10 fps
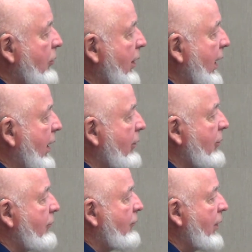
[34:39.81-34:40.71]
at a
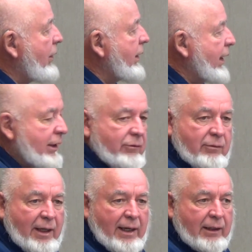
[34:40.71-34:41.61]
very
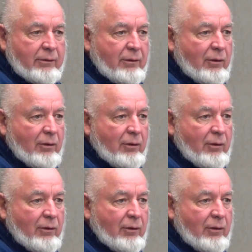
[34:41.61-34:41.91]
exact